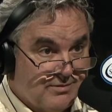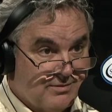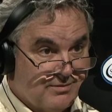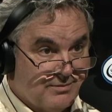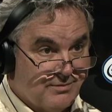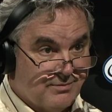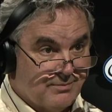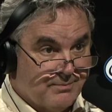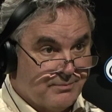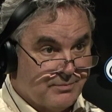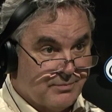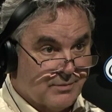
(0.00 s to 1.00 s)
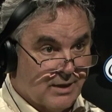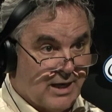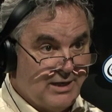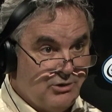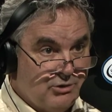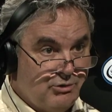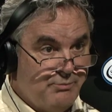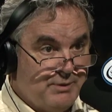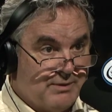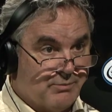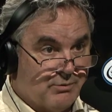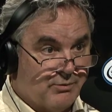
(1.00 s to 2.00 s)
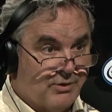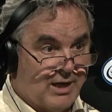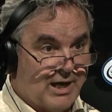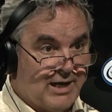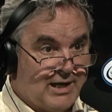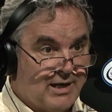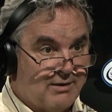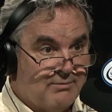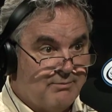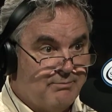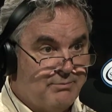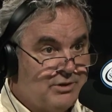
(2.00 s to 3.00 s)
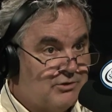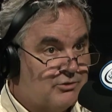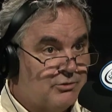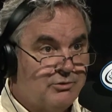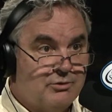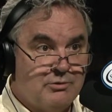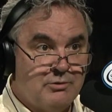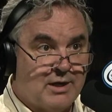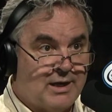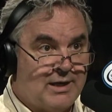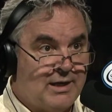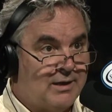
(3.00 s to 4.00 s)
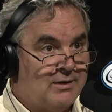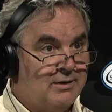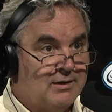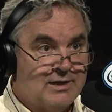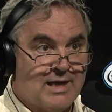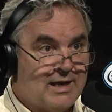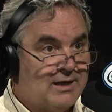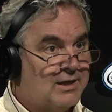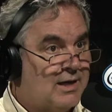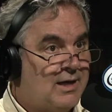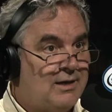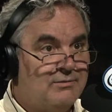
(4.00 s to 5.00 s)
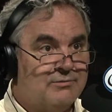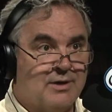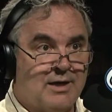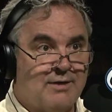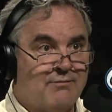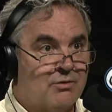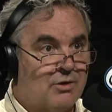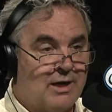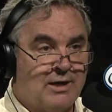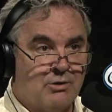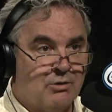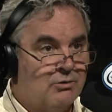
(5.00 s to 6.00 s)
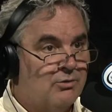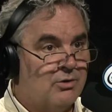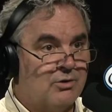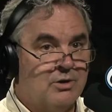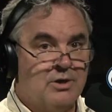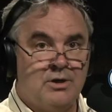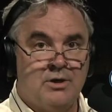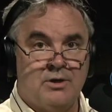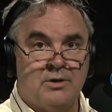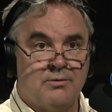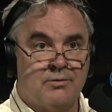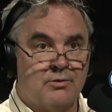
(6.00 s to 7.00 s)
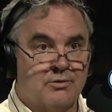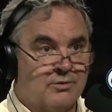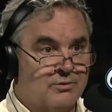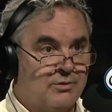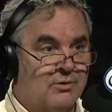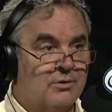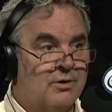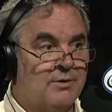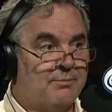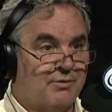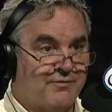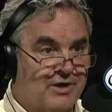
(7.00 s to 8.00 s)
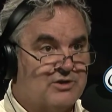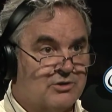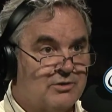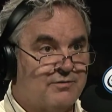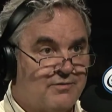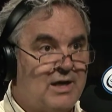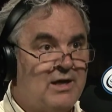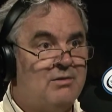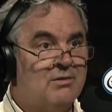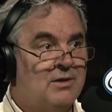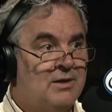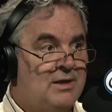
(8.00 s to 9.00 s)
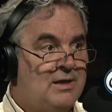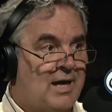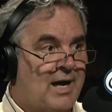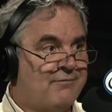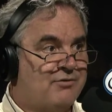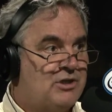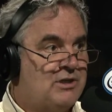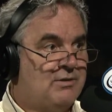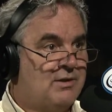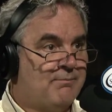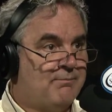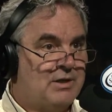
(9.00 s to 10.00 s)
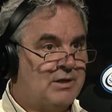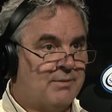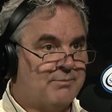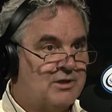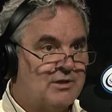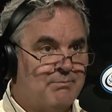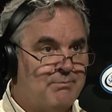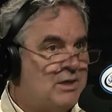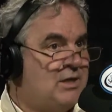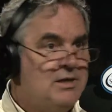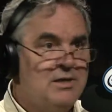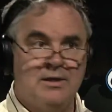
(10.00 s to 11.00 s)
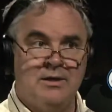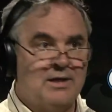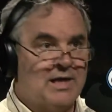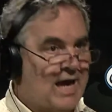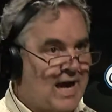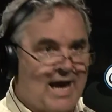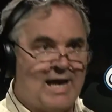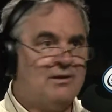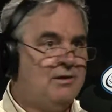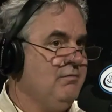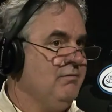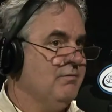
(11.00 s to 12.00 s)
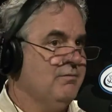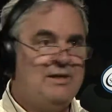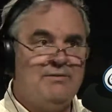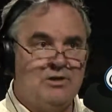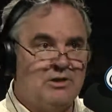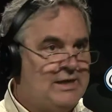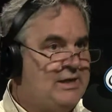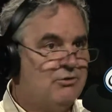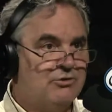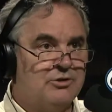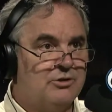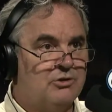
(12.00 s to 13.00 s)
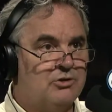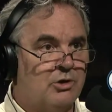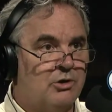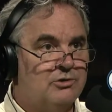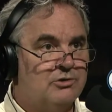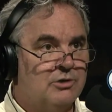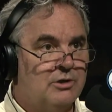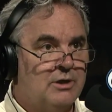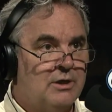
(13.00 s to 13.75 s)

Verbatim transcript: Exactly. I knew people that I had ministered to. I had catechized. I've I heard their their their uh, profession of faith. I've seen them become committed, active, even leaders in the church,